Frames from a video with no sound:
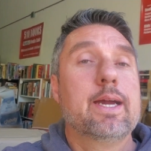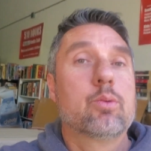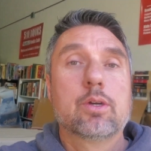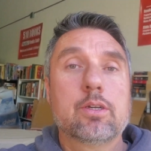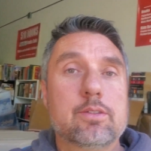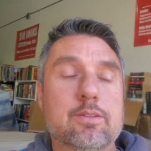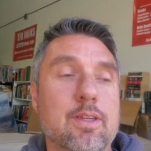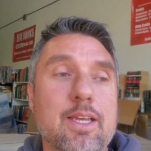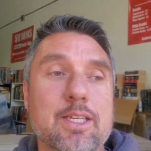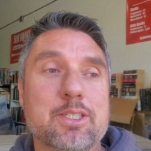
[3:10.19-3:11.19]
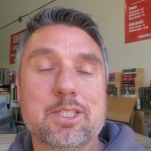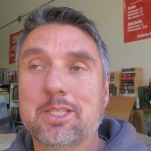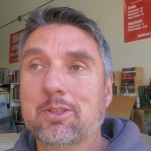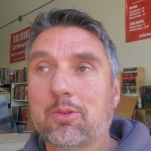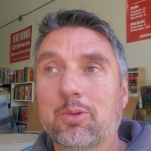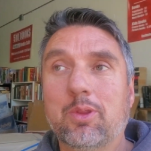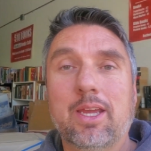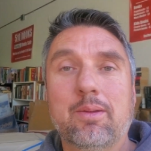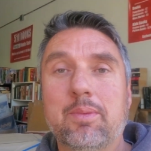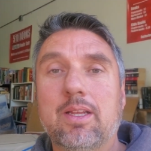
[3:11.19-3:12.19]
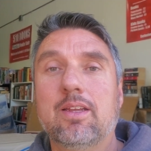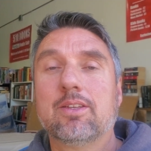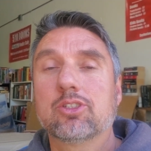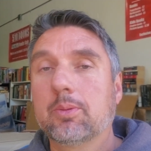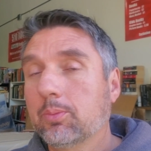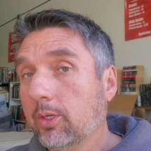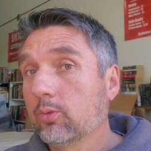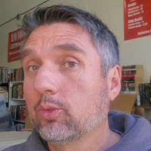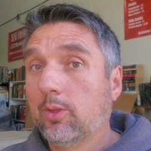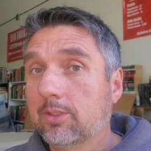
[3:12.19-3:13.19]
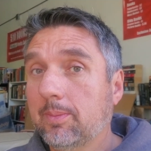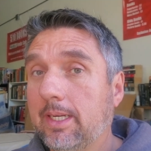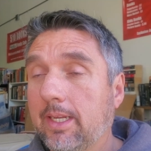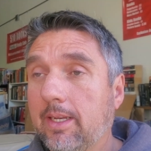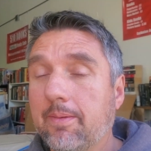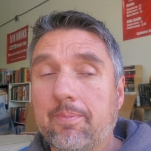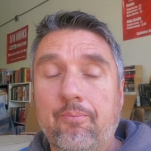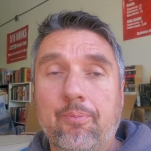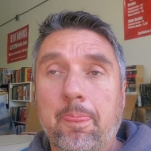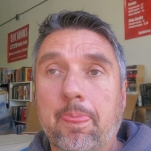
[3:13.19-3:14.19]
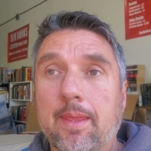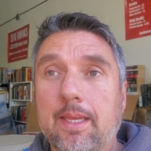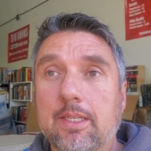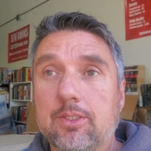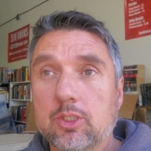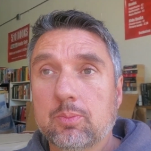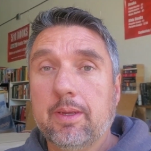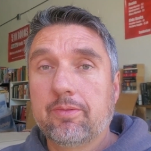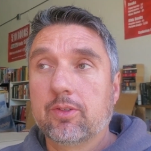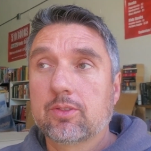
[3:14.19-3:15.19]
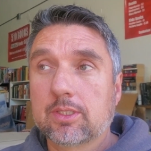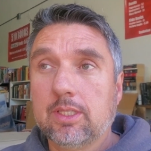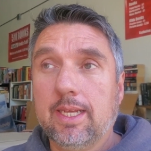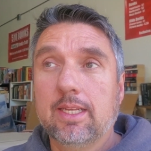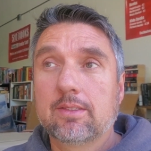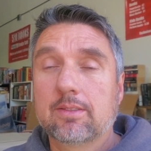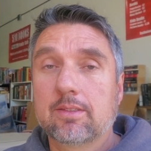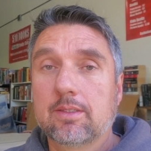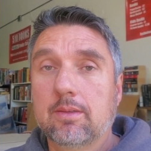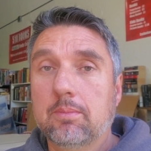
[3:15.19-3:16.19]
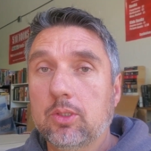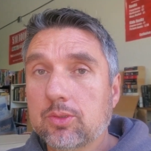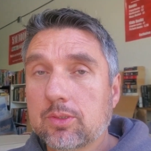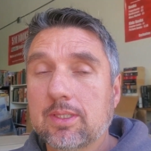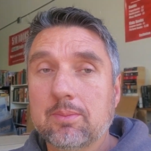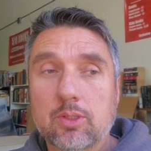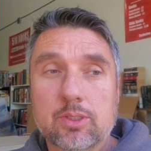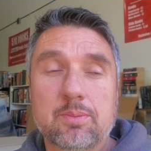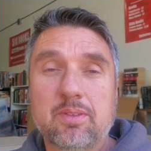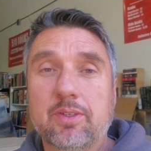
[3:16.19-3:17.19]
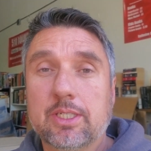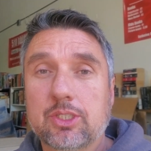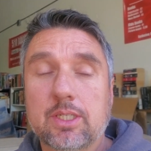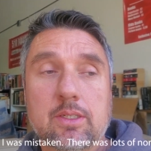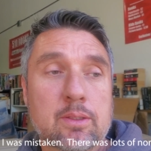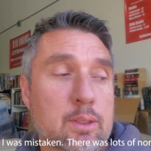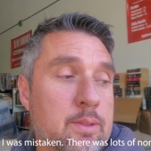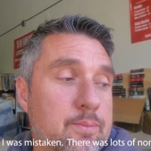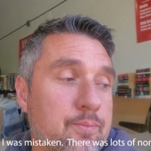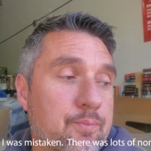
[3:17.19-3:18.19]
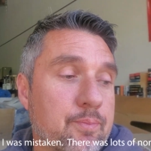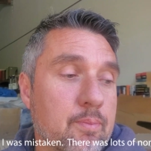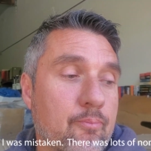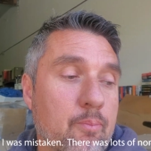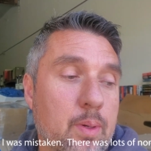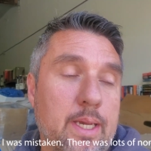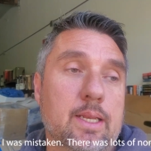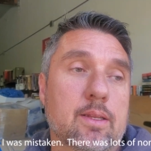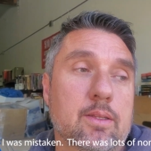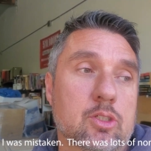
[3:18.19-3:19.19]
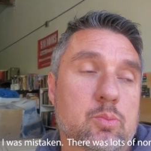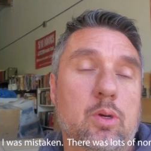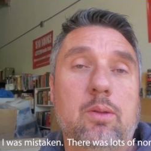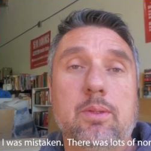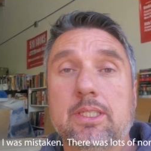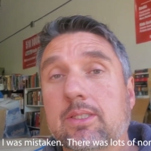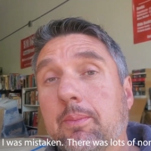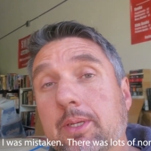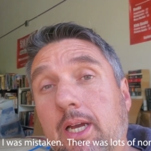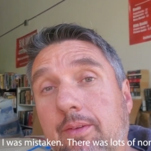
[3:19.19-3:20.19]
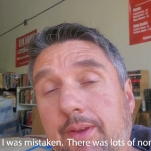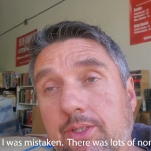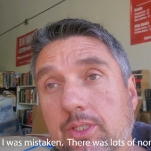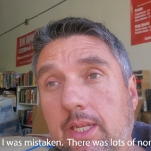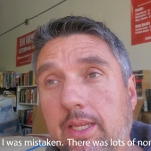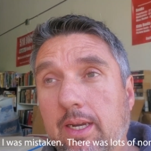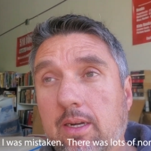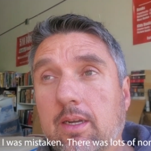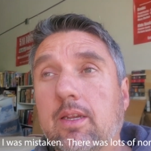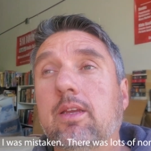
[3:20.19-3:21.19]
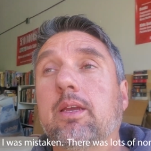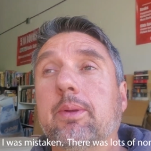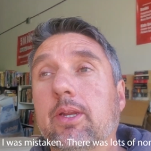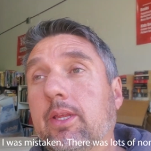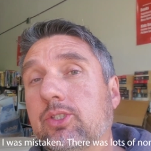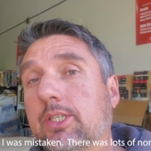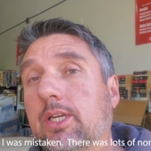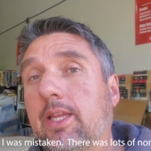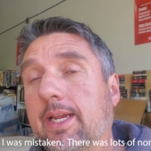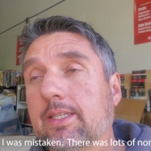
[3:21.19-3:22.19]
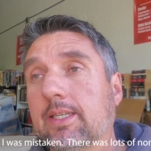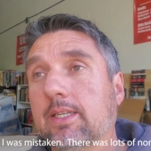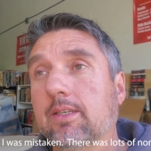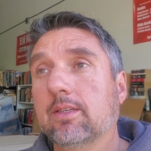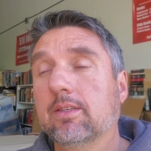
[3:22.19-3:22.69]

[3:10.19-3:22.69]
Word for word: hours to get through them. So I'll be pretty ruthless about it. Just by first glance, most of them look to be fiction, but there's probably some nonfiction in there. Apparently she collected